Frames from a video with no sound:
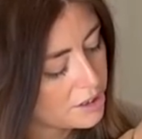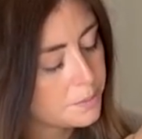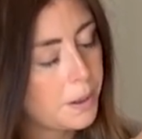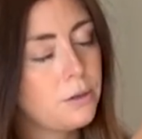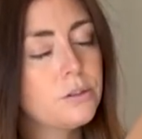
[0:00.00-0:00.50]
I
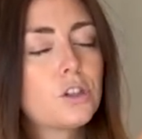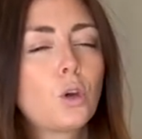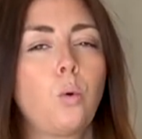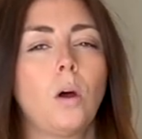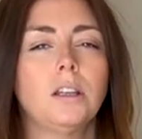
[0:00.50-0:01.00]
suppose,
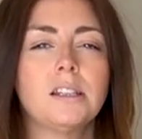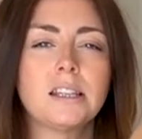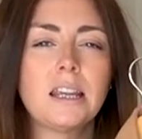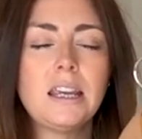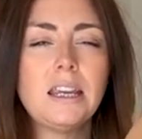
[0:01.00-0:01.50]

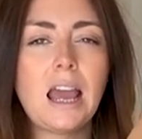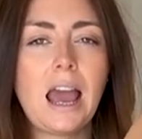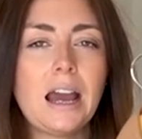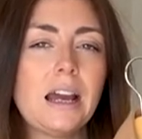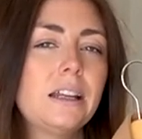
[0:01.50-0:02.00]
quality
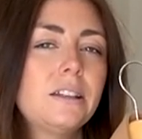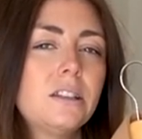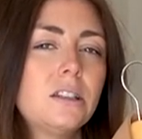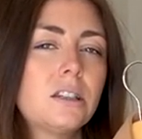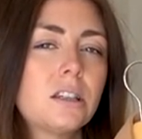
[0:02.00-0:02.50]

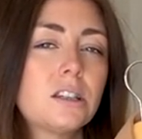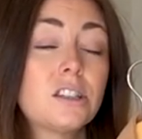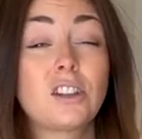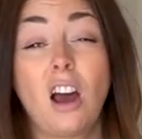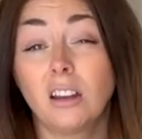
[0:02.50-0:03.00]
and
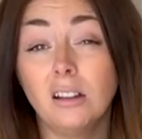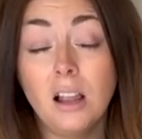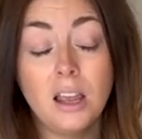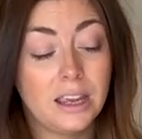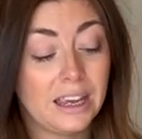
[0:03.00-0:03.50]

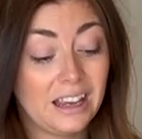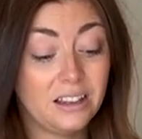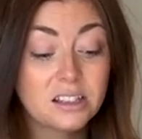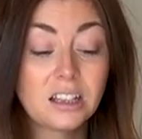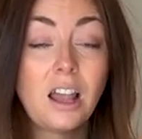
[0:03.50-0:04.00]
style
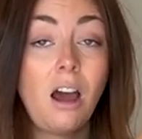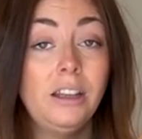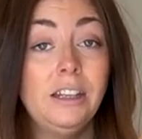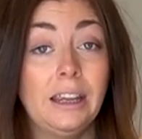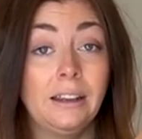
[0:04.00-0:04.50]
is
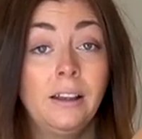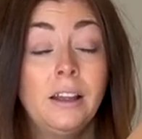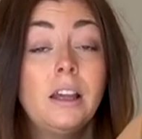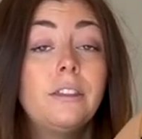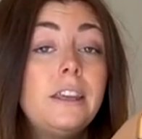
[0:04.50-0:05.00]
lining.
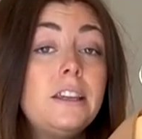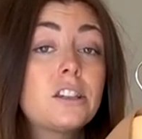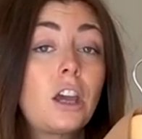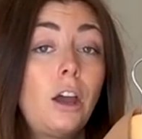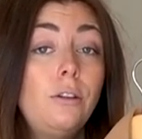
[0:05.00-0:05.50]

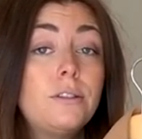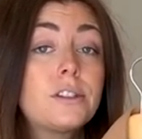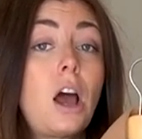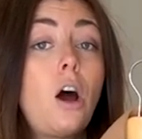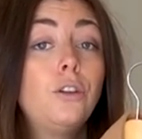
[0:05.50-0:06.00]
These
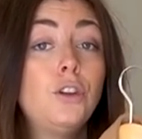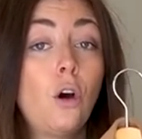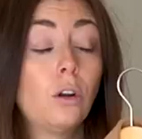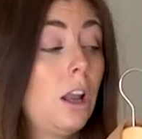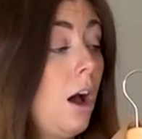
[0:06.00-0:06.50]
coats are
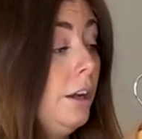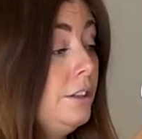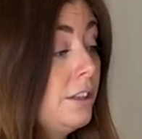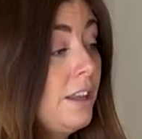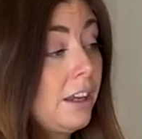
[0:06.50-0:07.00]
not
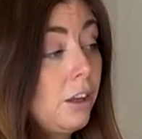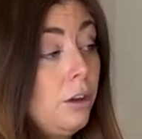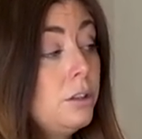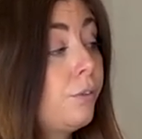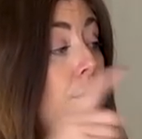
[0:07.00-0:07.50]
lined, and that
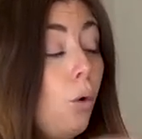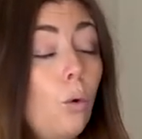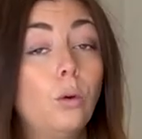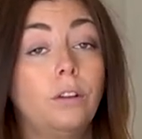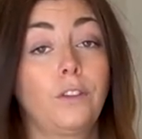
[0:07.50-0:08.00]
goes for
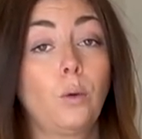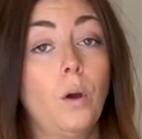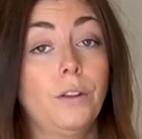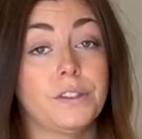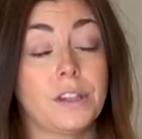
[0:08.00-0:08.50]
all of the
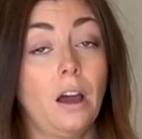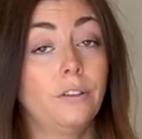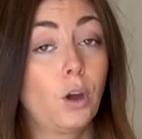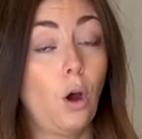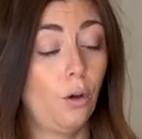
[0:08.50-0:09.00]
ones that
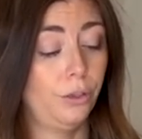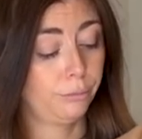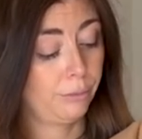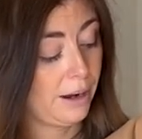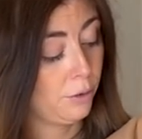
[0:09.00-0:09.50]
I've got on
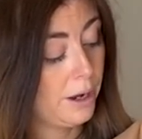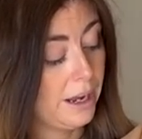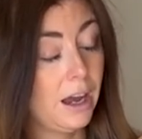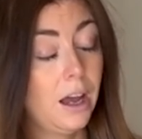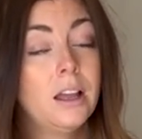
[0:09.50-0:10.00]
the rail
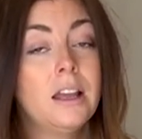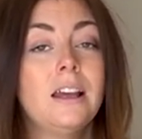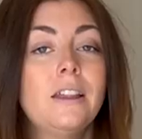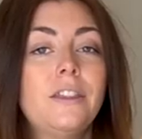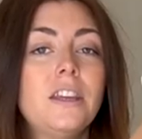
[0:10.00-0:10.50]
here.
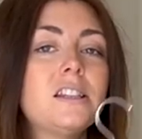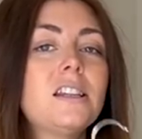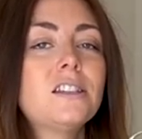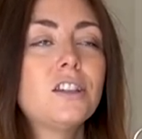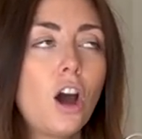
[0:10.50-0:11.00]
This
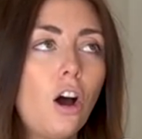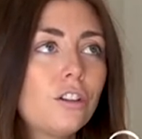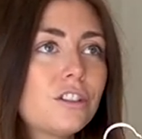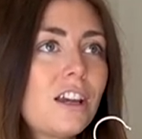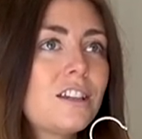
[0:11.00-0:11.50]
is
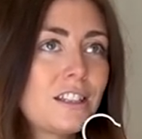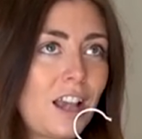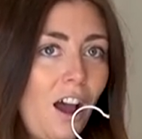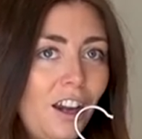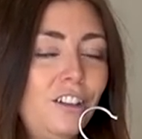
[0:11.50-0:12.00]
not a
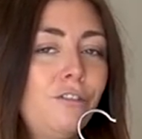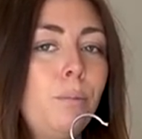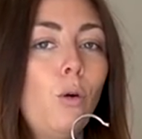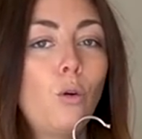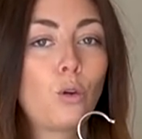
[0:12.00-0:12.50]
sign of
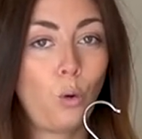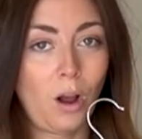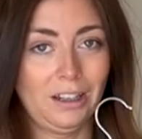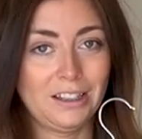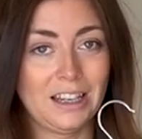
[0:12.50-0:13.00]
poor
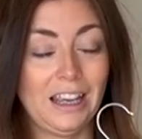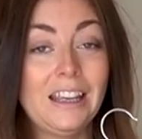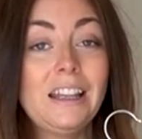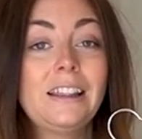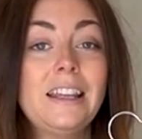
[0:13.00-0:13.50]

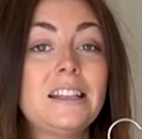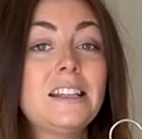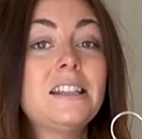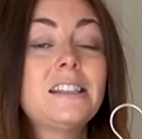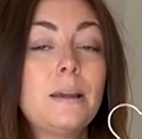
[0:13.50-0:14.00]
quality. This
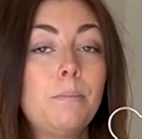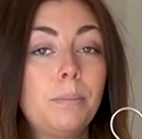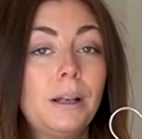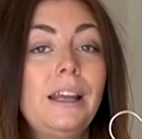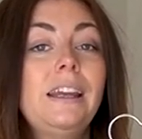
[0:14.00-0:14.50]
is
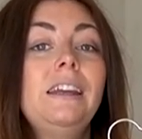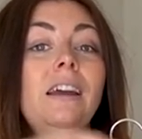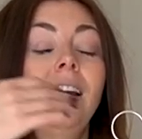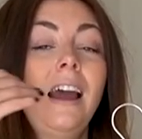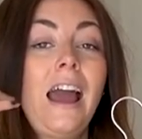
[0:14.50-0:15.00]

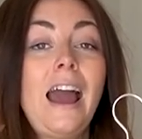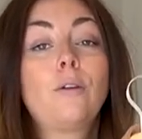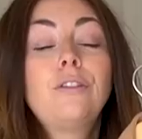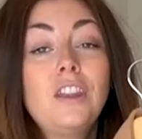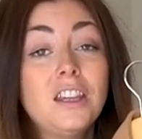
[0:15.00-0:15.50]
simply
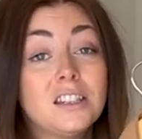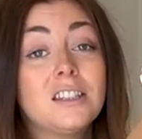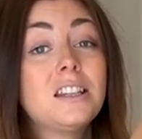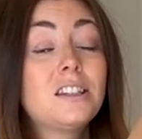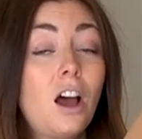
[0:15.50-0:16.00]
how this
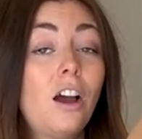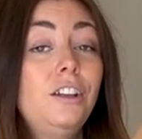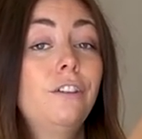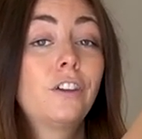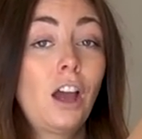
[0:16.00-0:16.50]

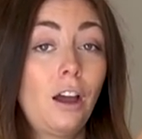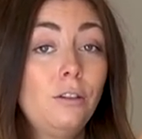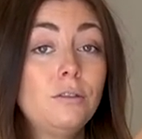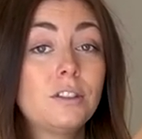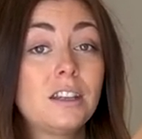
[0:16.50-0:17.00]
design of
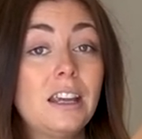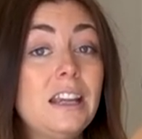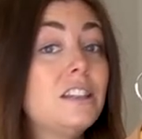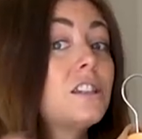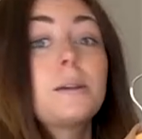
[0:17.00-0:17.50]
coat
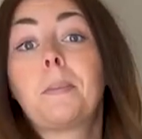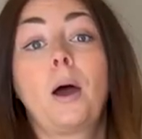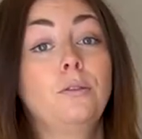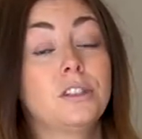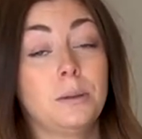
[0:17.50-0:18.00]
is
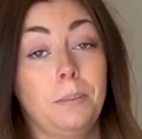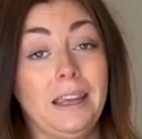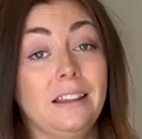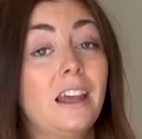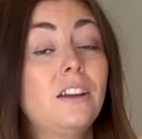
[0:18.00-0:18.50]
supposed to
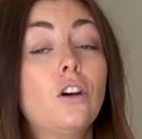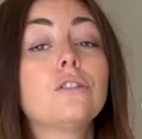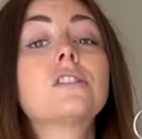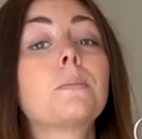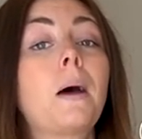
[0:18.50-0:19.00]
be. They're
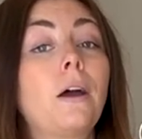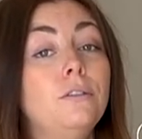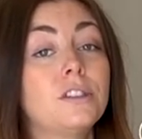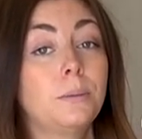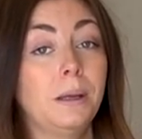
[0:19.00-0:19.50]
not
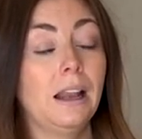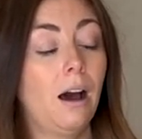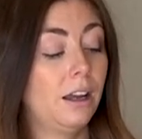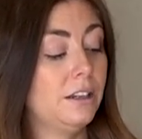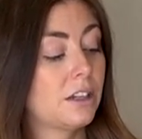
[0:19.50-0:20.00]
supposed to be
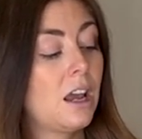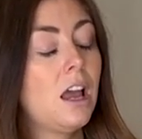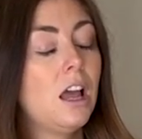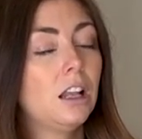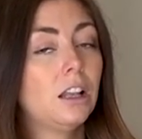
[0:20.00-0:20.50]
lined.
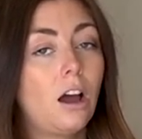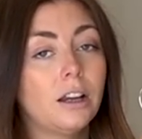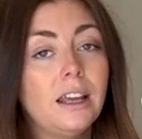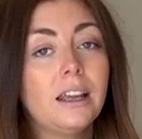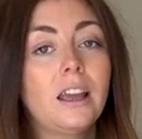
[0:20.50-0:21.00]

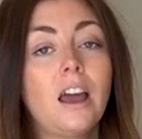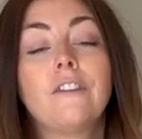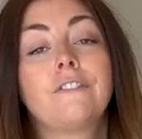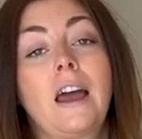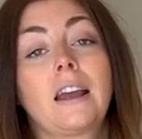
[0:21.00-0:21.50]
Lining
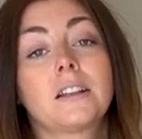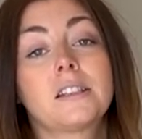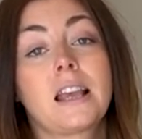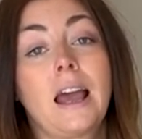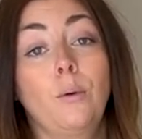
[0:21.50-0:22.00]

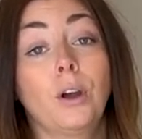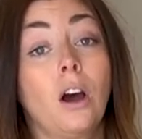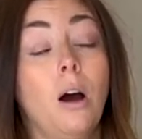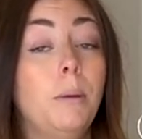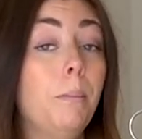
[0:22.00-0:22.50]
affects how a
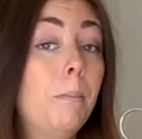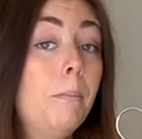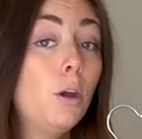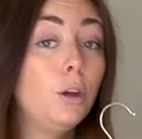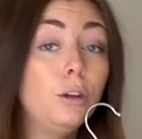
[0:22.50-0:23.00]
garment
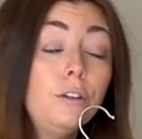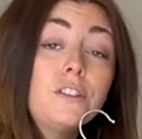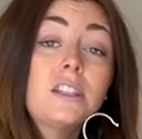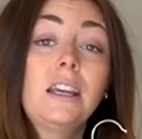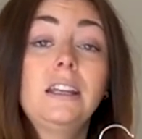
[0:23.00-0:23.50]

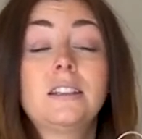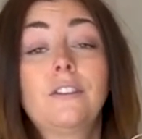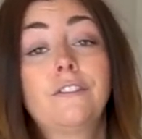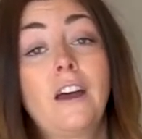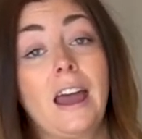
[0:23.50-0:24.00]
moves, it
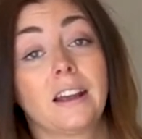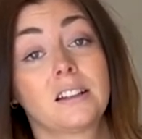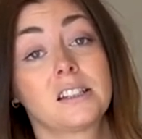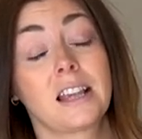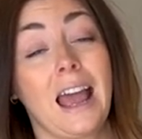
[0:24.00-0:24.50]

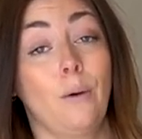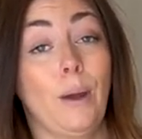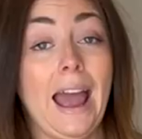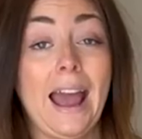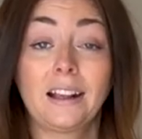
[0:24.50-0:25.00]
affects how
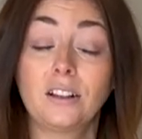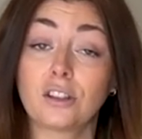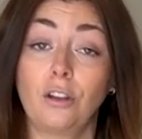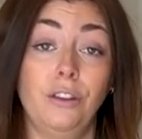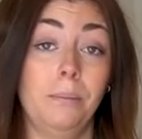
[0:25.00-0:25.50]
it
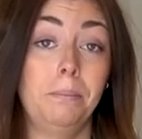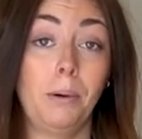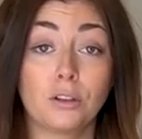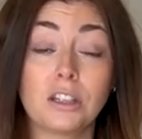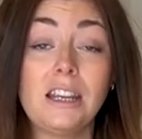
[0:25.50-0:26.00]
hangs on the
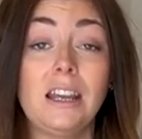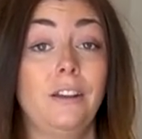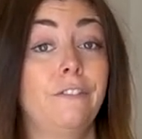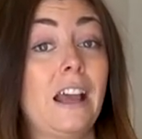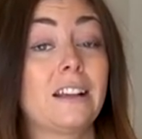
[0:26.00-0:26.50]
body,
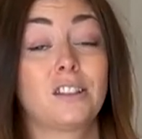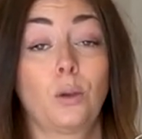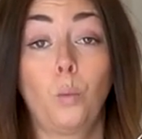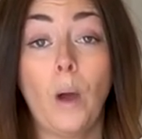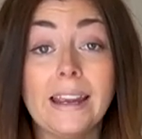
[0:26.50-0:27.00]
it affects
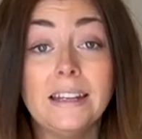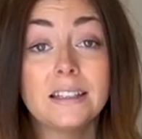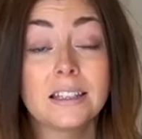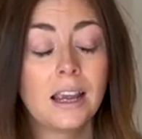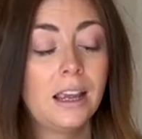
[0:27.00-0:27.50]
the
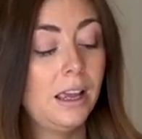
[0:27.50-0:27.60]
weight.